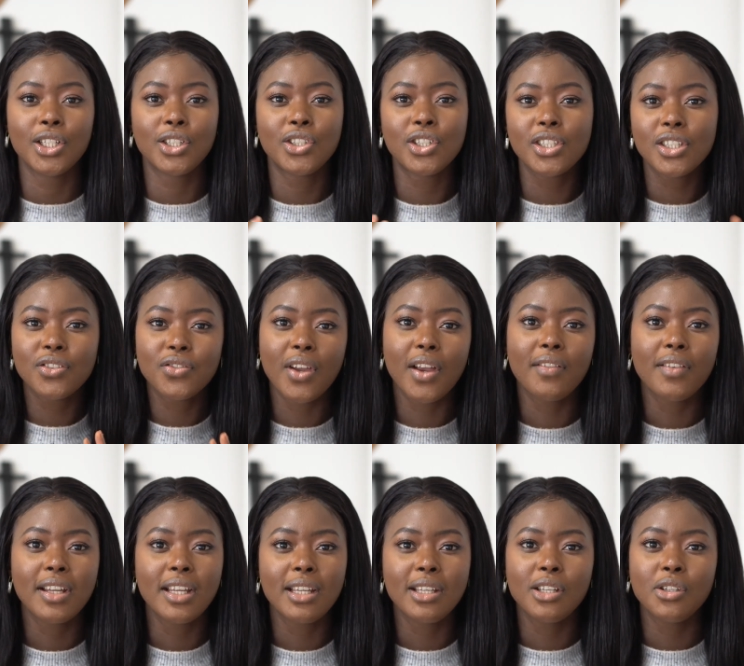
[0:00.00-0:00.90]
just
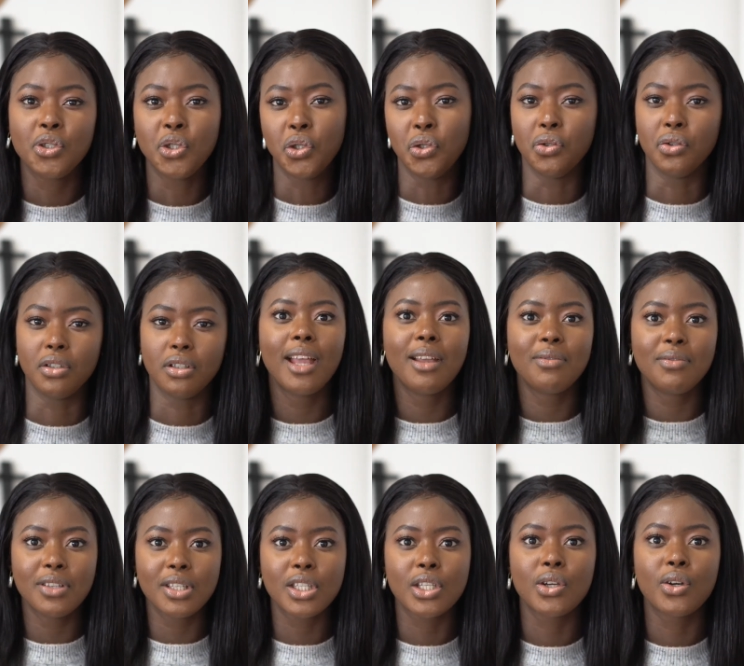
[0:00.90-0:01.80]
very nude.
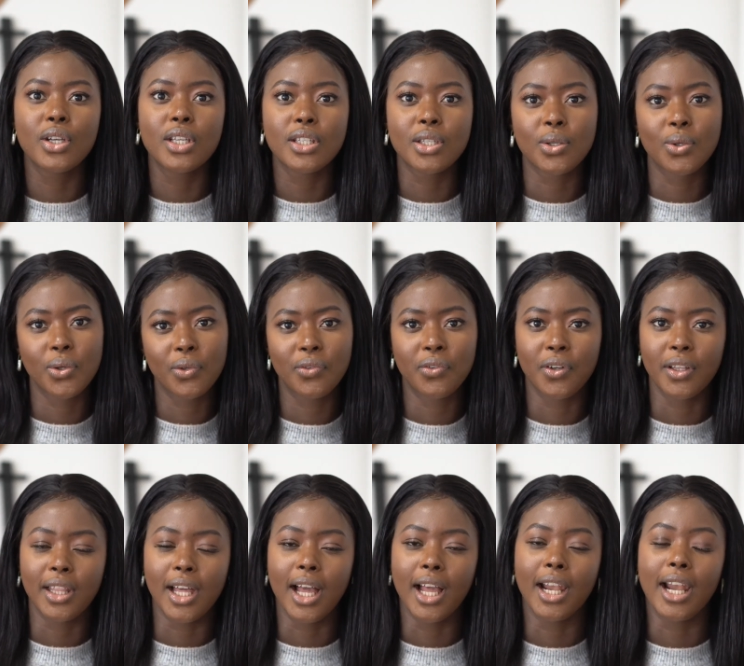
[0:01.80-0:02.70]
VSCO is good for
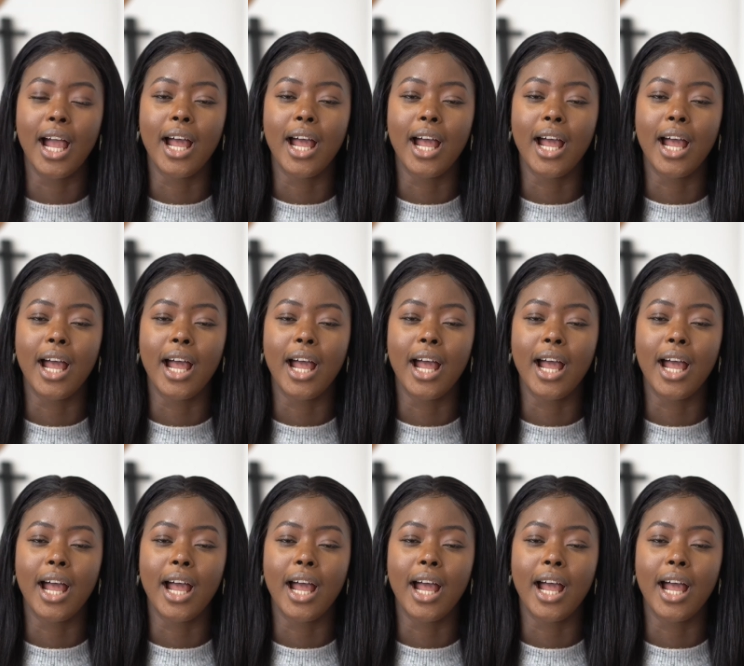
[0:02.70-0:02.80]
that.